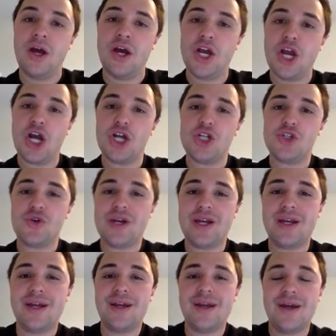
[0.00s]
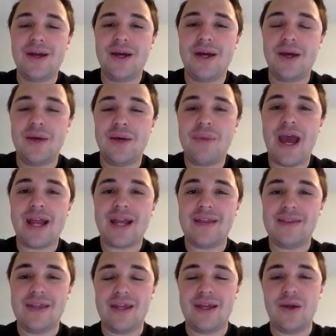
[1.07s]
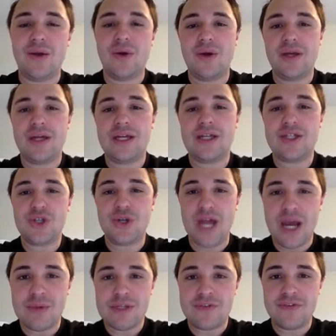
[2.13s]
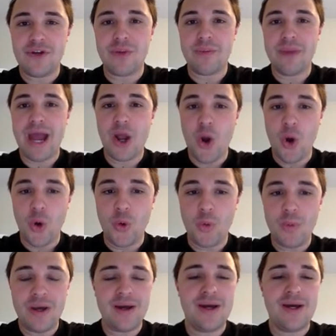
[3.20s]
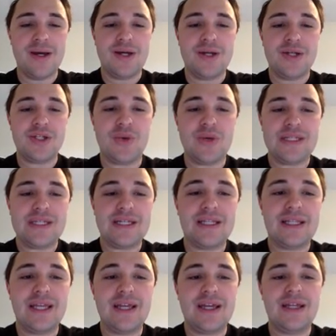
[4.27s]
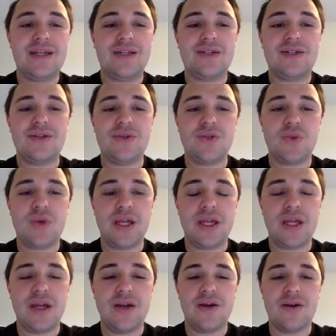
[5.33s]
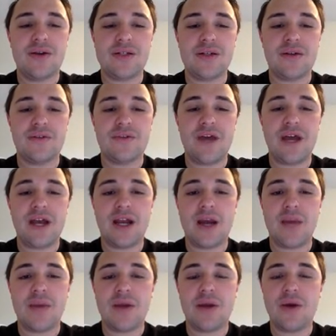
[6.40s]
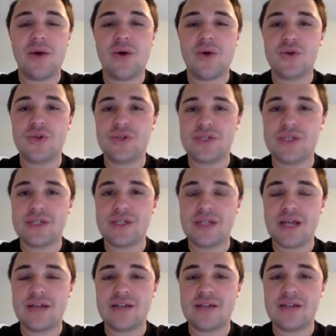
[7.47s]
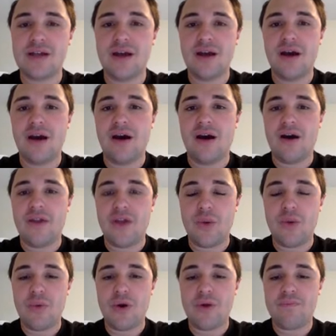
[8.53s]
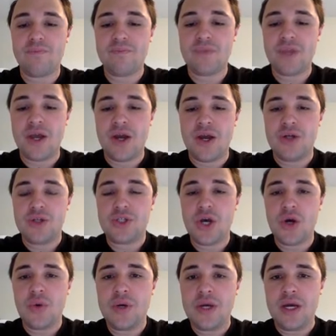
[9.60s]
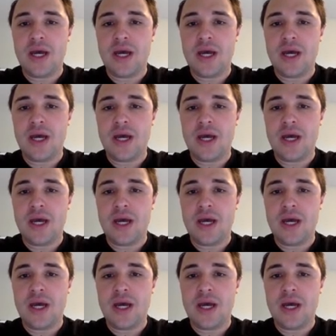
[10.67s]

country back in the Eastern Hemisphere and back home. So it did lead to 20 years of economic and cultural success on their part. So